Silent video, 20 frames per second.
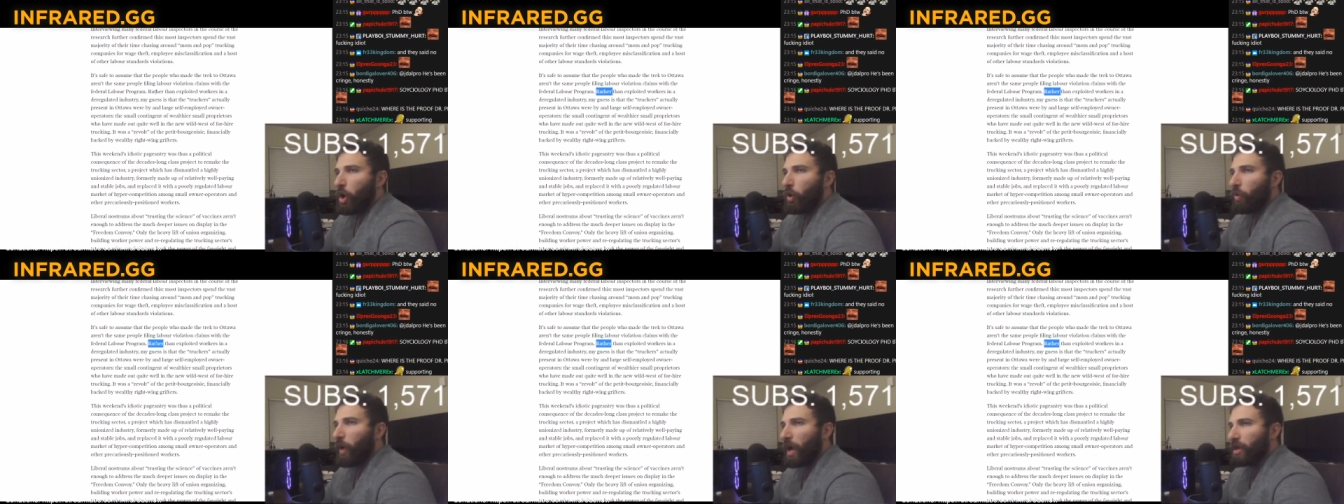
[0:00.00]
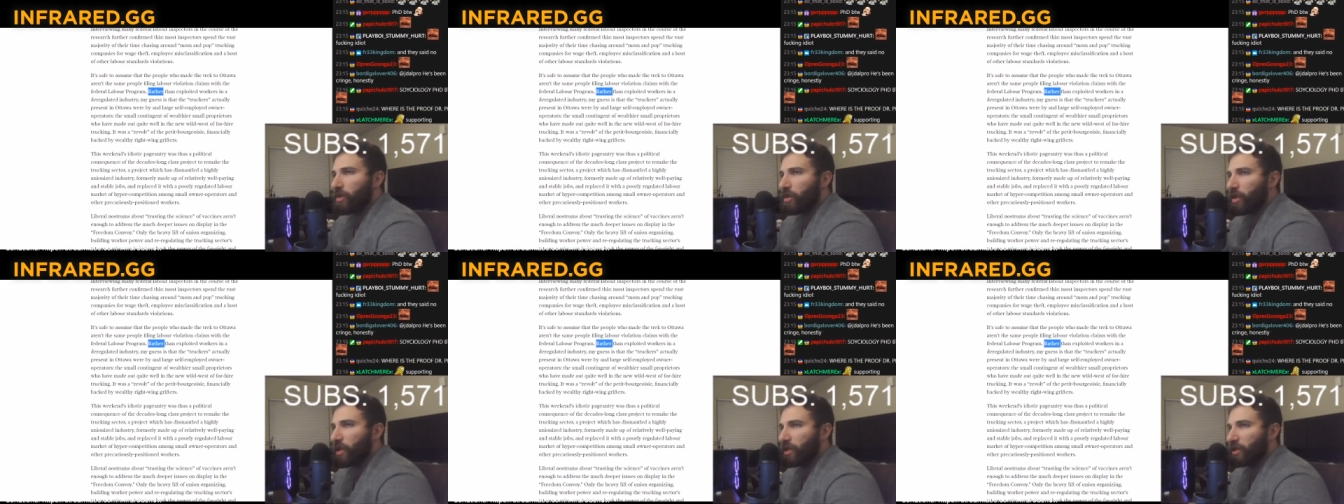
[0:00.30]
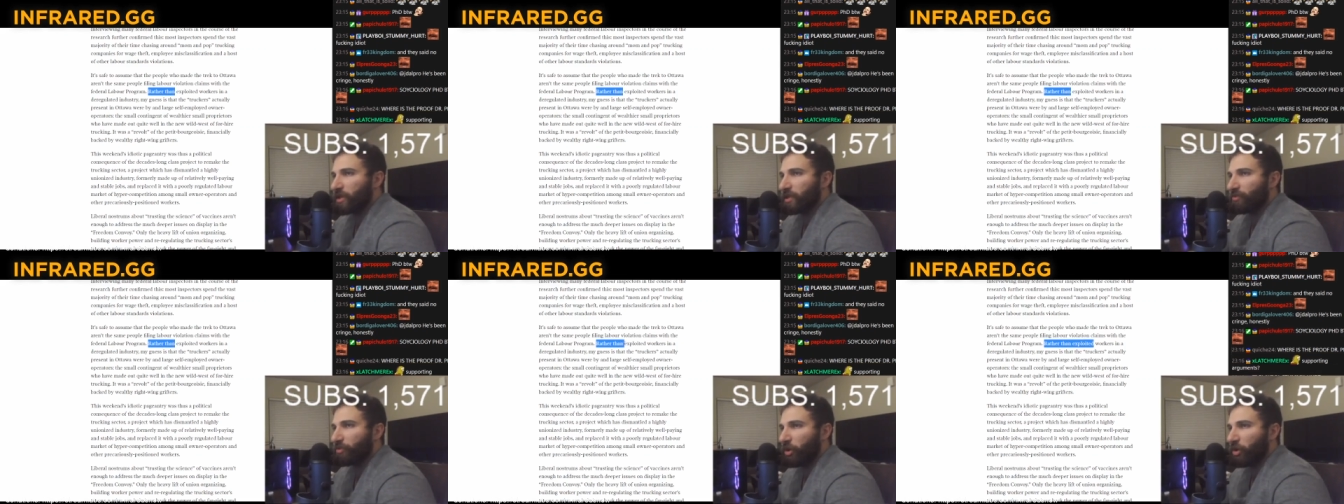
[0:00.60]
Rather than
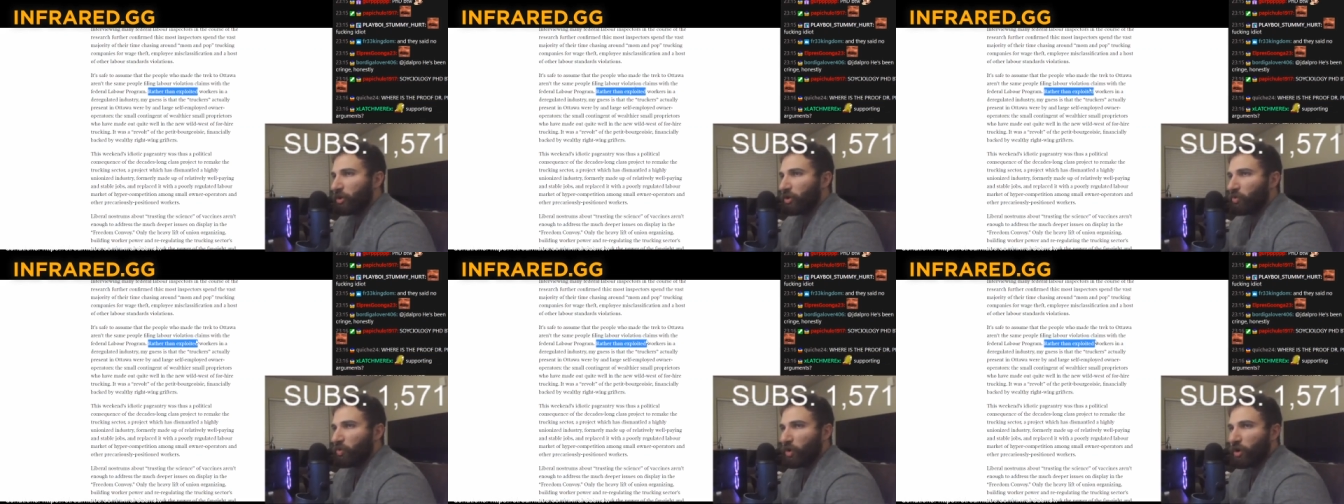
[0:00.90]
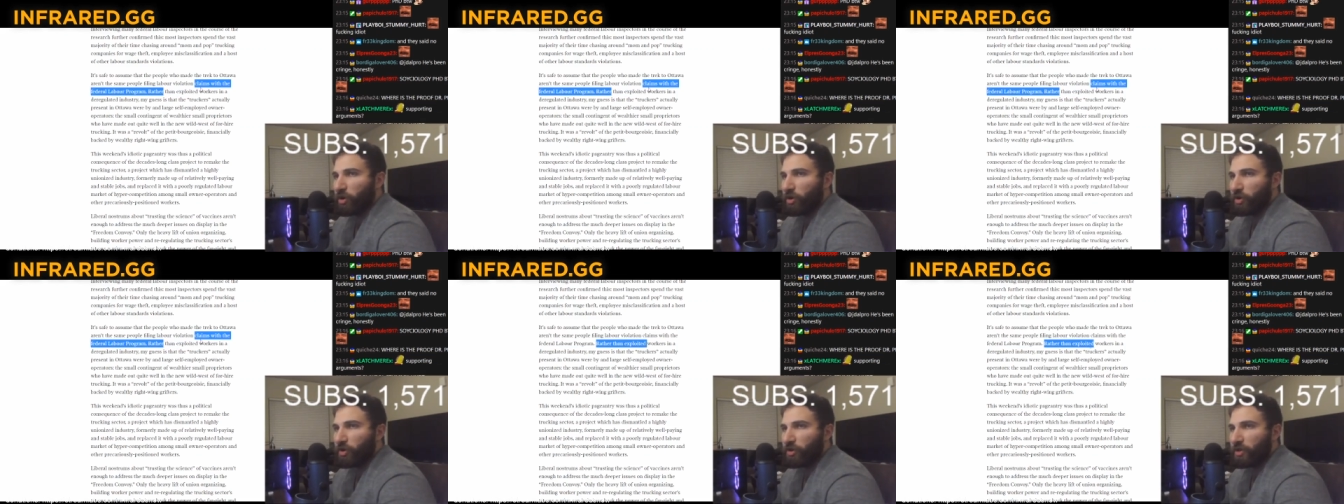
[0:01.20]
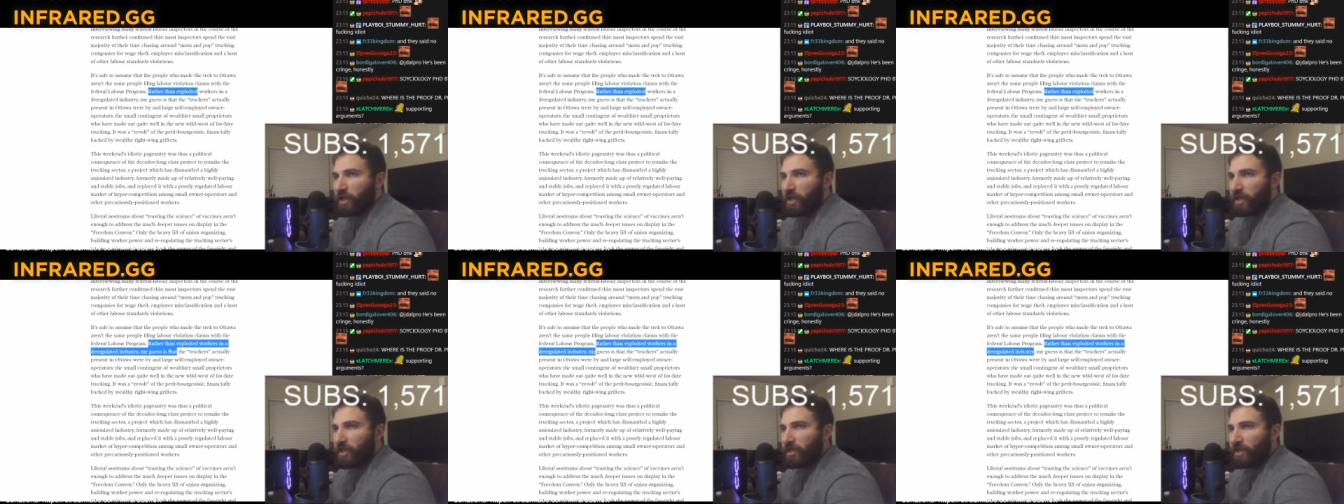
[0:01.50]
exploited workers
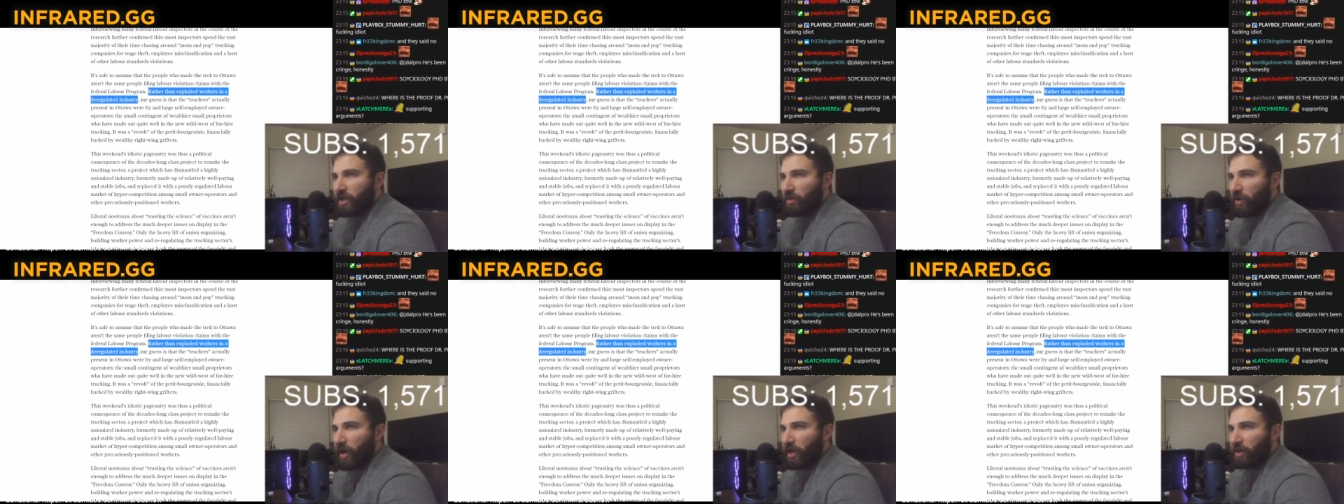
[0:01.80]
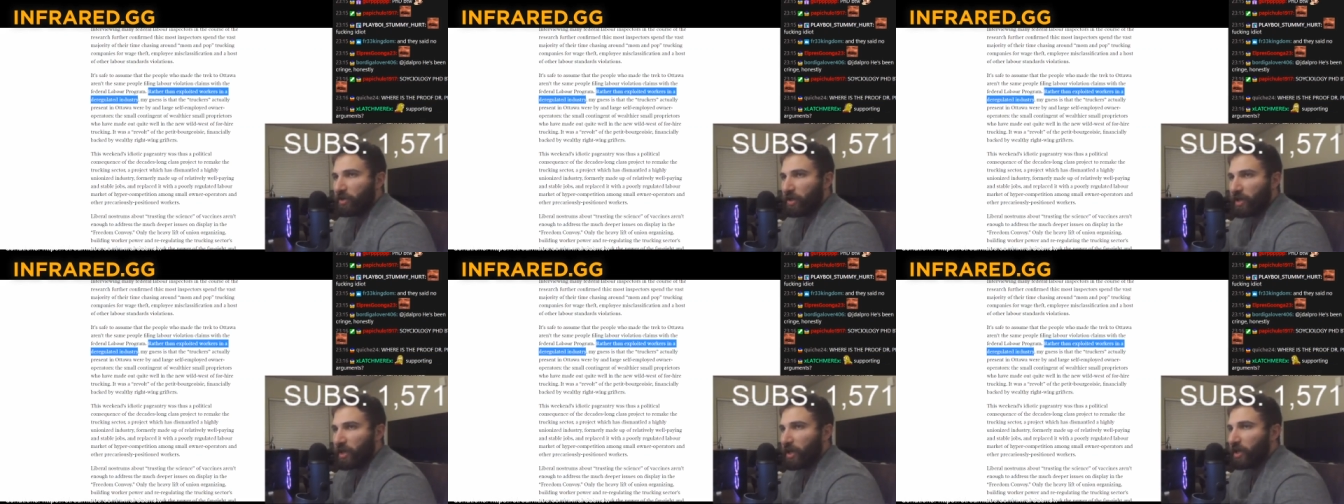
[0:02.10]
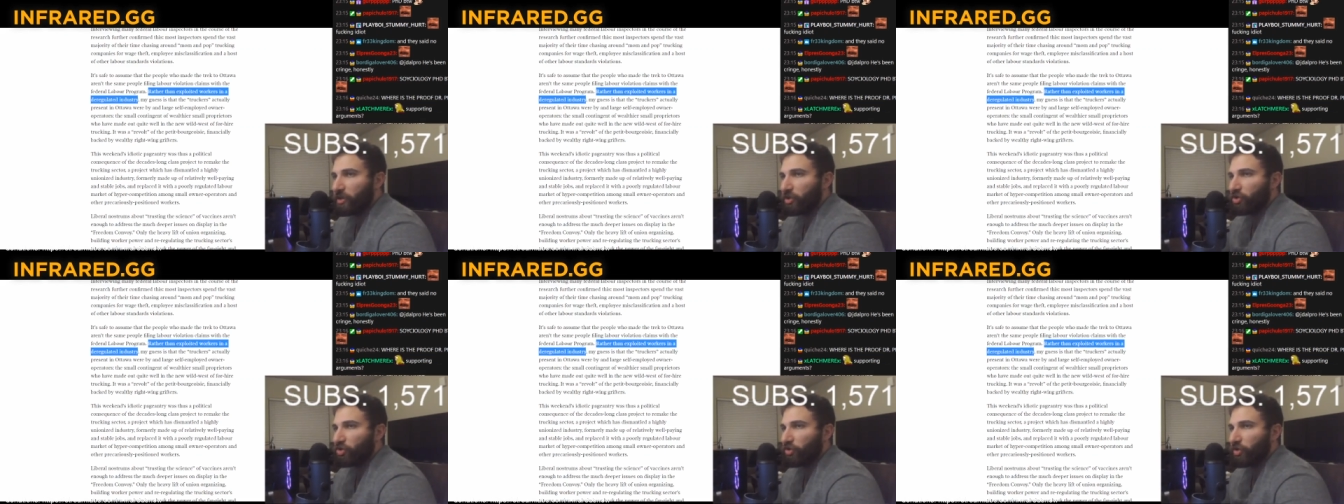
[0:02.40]
in a deregulated
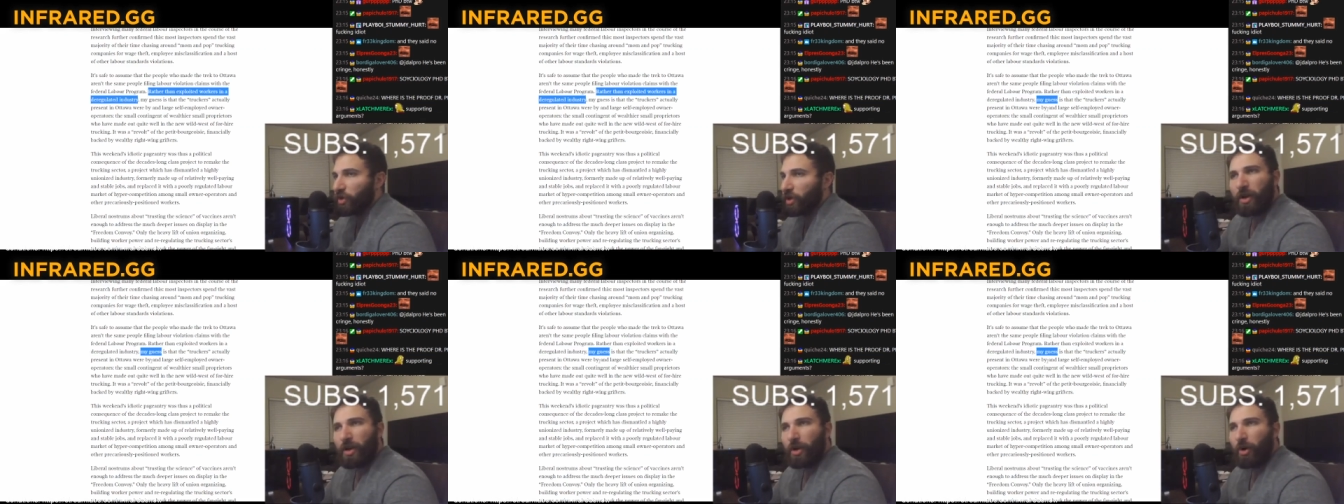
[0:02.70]
industry,